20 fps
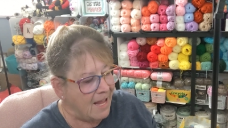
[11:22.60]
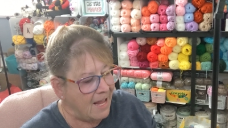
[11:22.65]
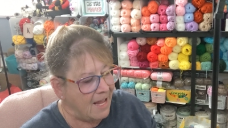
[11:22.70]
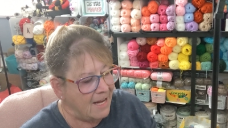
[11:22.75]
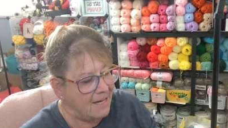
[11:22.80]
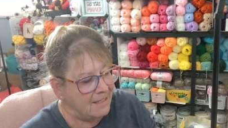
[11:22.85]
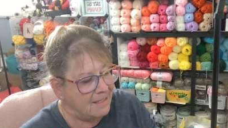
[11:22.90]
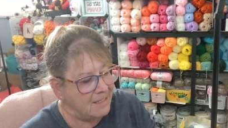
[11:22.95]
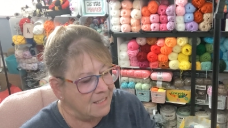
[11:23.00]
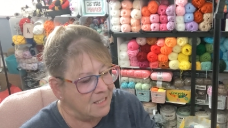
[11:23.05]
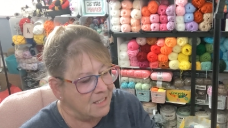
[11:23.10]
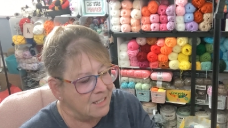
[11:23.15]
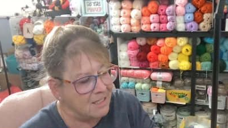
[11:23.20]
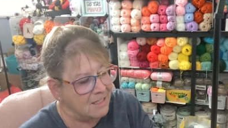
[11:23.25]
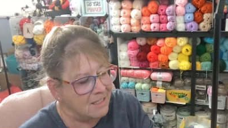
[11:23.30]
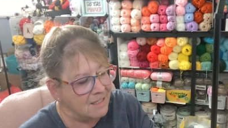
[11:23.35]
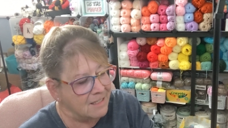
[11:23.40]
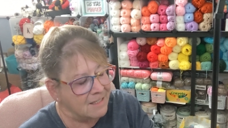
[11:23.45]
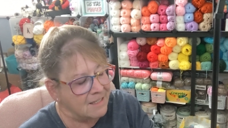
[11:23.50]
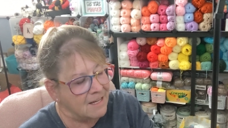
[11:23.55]
And
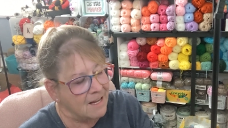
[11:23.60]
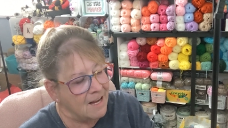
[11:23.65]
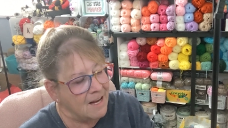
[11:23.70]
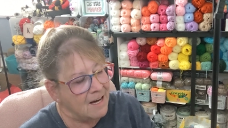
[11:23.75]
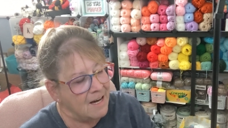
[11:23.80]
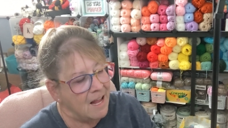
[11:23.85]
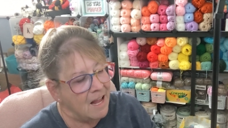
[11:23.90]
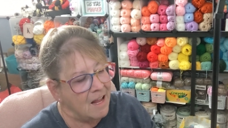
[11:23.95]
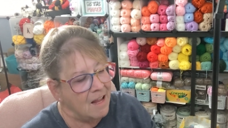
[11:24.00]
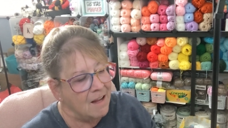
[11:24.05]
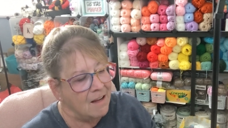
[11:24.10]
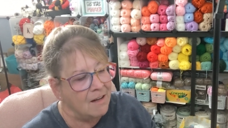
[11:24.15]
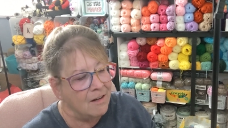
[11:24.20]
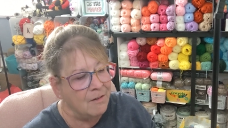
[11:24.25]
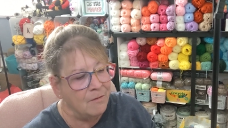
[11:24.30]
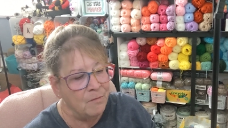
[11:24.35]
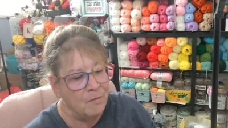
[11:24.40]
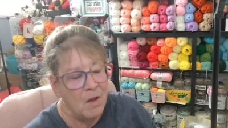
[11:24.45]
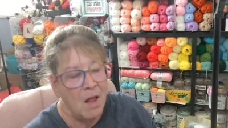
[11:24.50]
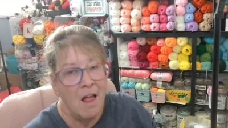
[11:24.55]
just, and I,
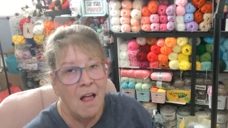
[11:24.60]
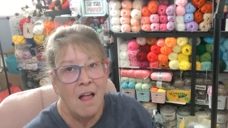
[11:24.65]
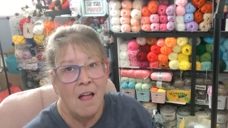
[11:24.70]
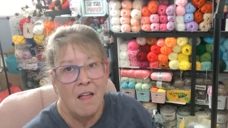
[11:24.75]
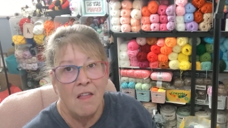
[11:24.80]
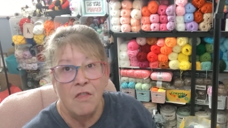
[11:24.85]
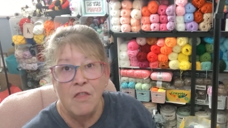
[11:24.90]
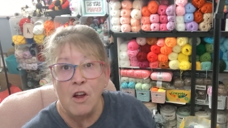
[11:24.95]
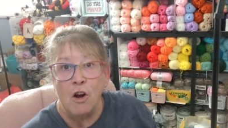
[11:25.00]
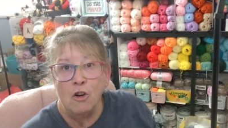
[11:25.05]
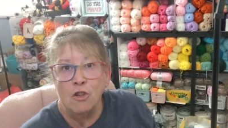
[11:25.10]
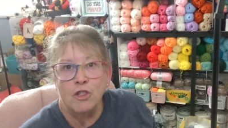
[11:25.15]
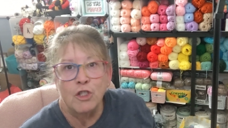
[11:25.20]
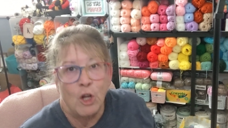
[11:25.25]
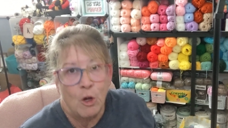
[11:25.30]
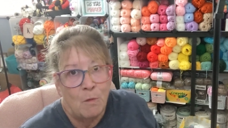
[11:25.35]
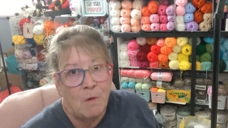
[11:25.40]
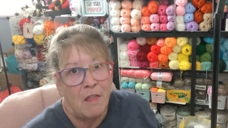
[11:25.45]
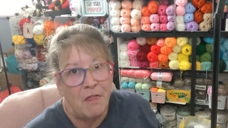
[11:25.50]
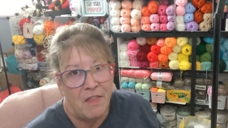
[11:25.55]
there are
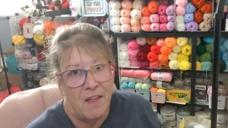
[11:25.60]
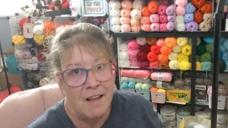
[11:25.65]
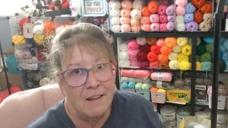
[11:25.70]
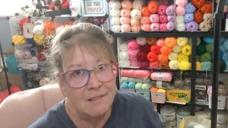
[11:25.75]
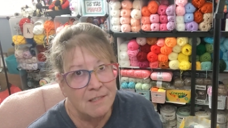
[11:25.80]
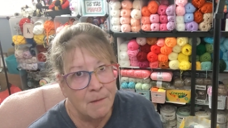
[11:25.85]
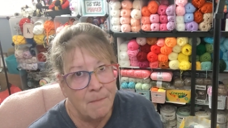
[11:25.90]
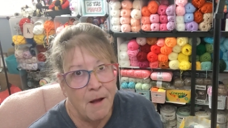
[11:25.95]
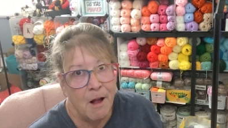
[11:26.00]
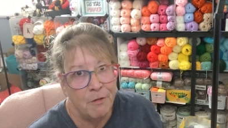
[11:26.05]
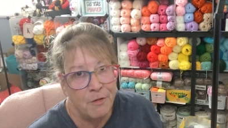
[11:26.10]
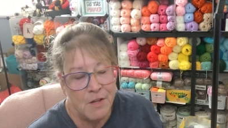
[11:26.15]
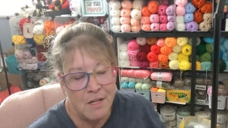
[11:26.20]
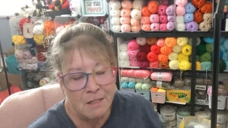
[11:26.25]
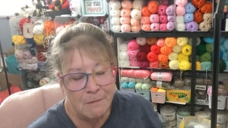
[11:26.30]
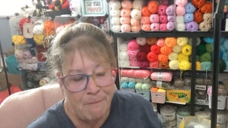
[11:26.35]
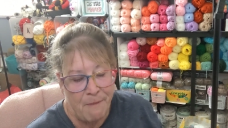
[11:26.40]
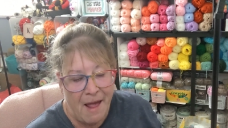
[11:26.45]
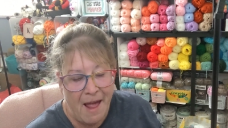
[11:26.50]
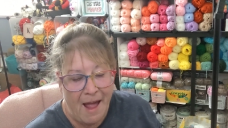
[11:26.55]
so many things about
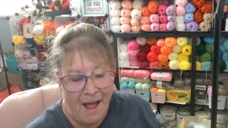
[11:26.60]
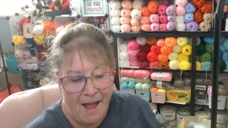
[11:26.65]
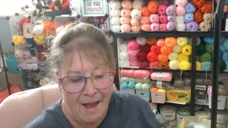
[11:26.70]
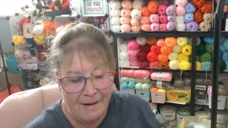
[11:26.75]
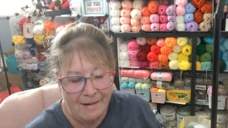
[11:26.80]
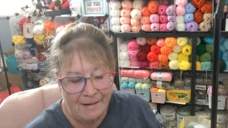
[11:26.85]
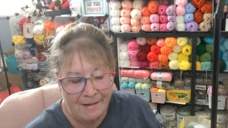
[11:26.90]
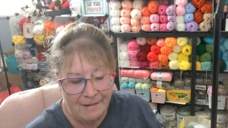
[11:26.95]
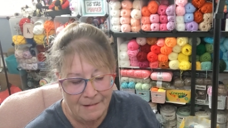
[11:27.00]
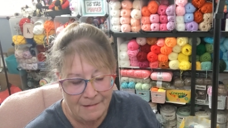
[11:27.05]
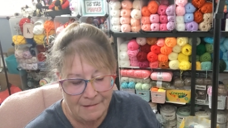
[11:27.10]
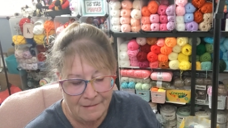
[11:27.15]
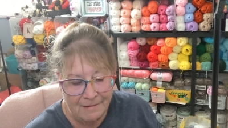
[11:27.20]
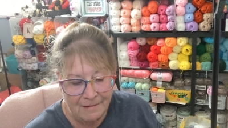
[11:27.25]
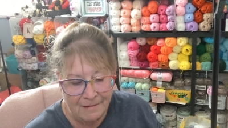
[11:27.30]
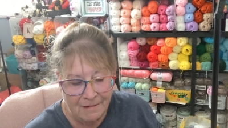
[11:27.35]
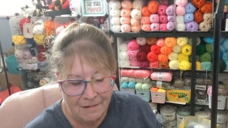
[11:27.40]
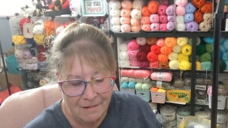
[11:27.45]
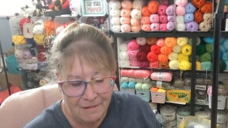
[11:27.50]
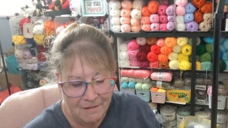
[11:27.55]
this bat
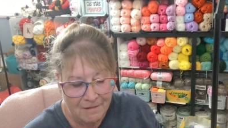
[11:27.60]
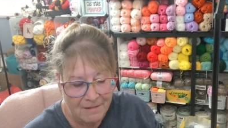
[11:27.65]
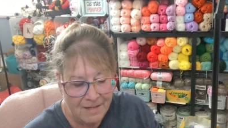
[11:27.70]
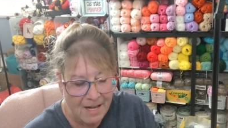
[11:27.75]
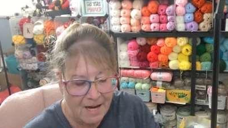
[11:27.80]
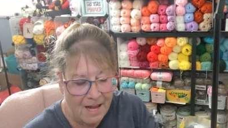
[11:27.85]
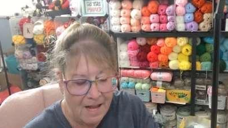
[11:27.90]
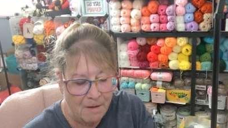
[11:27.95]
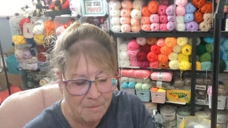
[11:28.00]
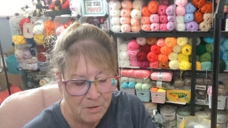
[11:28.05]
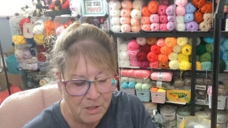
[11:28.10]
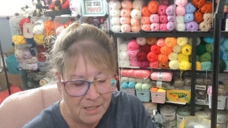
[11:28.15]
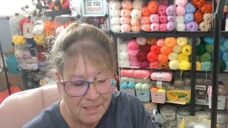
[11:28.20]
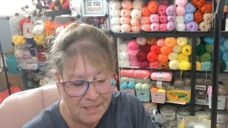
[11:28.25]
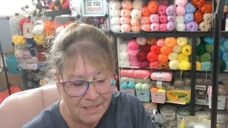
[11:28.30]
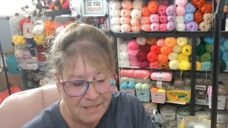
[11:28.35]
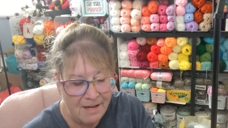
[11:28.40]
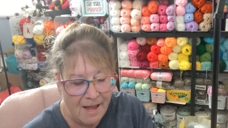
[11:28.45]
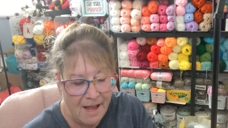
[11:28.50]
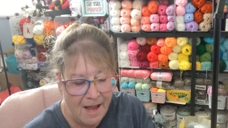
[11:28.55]
that I'm
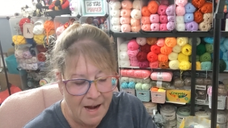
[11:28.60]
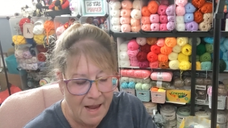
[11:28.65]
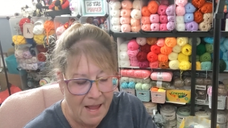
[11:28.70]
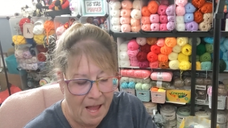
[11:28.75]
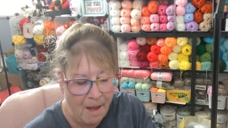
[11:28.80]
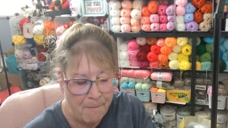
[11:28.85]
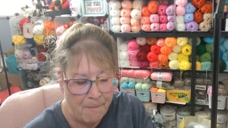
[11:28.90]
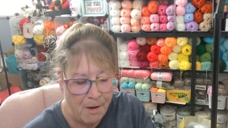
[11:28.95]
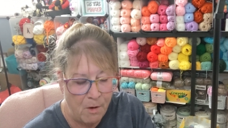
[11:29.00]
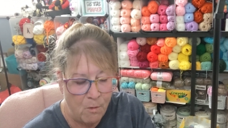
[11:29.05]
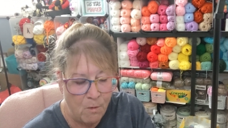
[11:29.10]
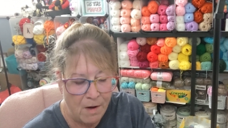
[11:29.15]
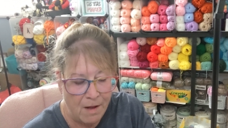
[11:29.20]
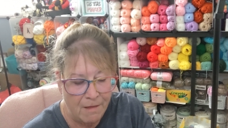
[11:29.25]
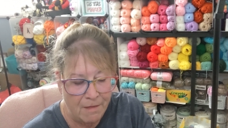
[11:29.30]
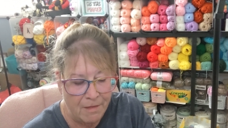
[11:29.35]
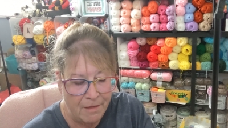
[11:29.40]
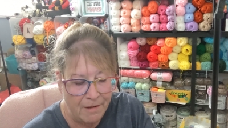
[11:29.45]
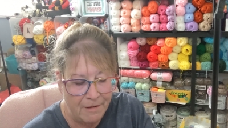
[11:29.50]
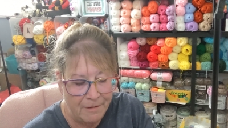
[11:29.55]
just not happy
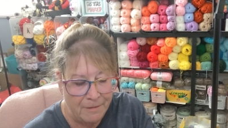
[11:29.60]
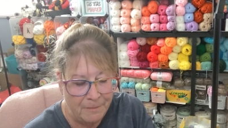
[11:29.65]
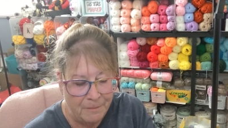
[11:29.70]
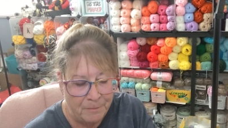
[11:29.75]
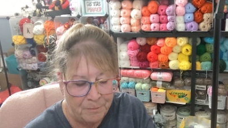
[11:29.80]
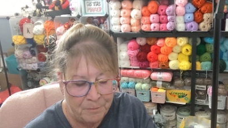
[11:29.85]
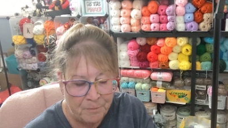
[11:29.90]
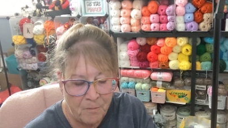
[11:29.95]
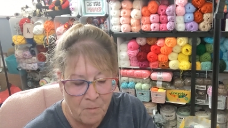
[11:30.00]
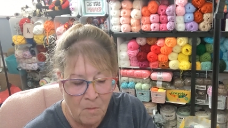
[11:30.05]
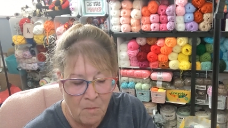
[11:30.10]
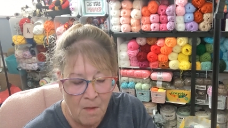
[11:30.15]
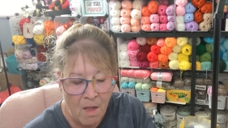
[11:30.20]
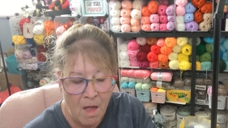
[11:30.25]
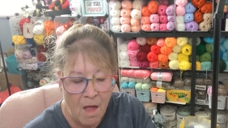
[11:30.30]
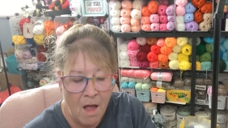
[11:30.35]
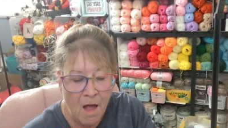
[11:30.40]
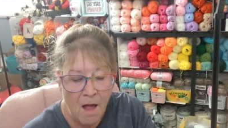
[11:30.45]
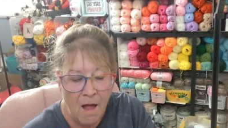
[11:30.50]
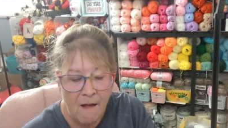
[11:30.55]
with.
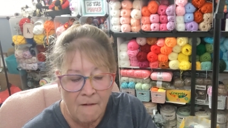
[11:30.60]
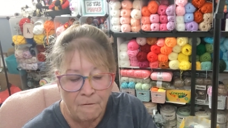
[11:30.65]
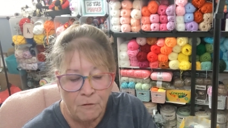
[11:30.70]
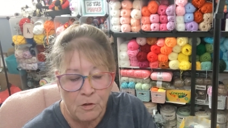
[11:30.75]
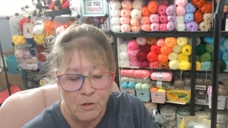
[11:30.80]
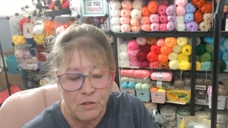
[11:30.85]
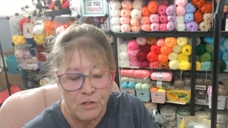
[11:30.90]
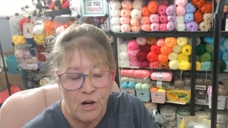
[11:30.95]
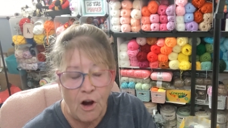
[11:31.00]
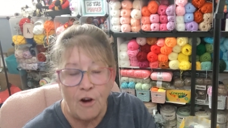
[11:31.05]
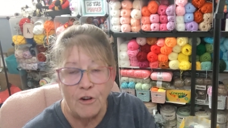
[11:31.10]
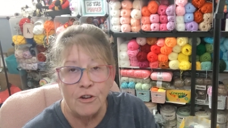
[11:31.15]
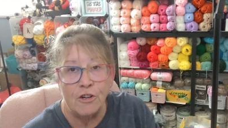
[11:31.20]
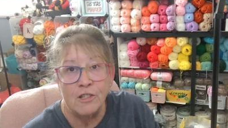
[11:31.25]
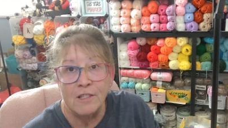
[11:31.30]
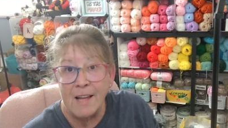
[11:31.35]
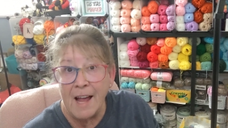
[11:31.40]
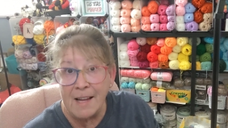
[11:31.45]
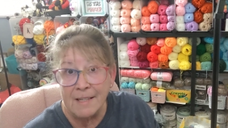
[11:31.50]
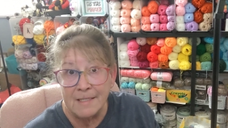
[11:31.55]
For
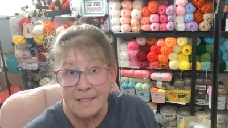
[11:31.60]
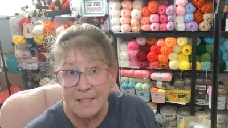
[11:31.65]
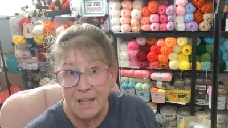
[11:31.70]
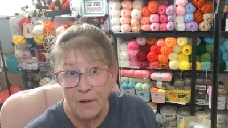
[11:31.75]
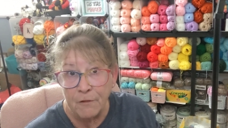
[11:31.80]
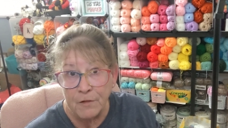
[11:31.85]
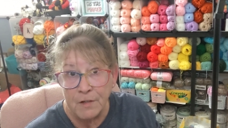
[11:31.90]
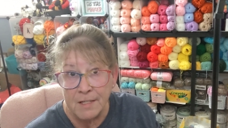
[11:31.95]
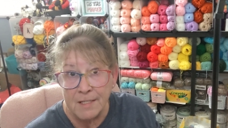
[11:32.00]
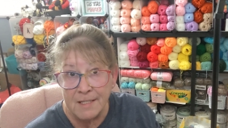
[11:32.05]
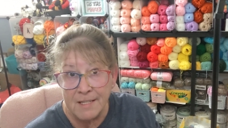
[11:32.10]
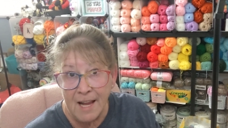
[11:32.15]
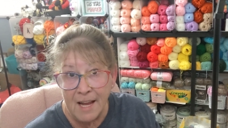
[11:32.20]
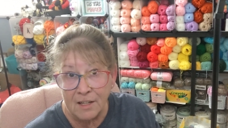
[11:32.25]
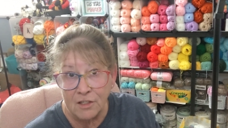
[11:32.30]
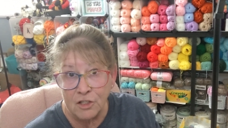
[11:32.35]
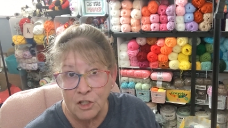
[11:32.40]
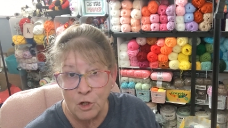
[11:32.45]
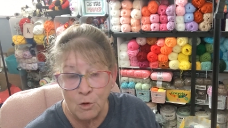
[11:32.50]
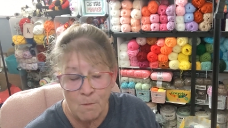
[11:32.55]
starters, I stuffed his
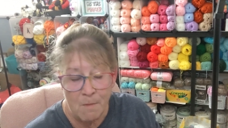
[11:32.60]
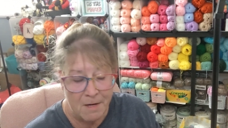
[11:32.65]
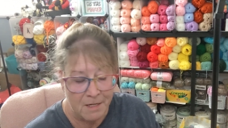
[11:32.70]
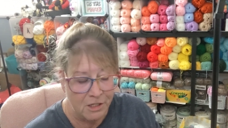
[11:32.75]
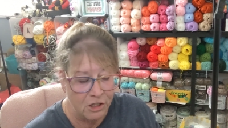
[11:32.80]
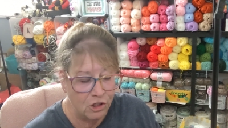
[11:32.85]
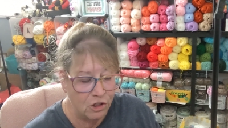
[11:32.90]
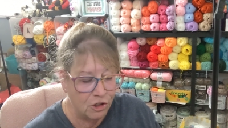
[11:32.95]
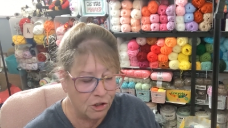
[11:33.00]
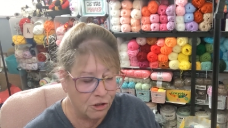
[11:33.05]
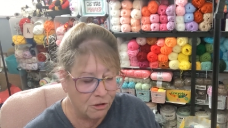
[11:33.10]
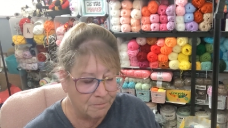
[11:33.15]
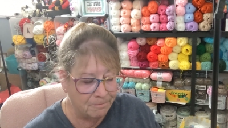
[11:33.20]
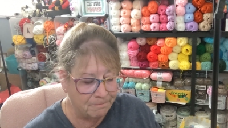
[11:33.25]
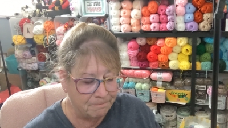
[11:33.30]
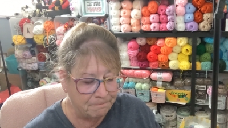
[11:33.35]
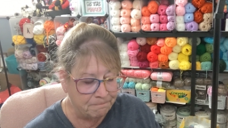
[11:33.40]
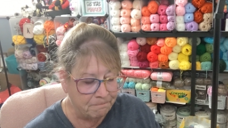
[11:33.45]
neck too much.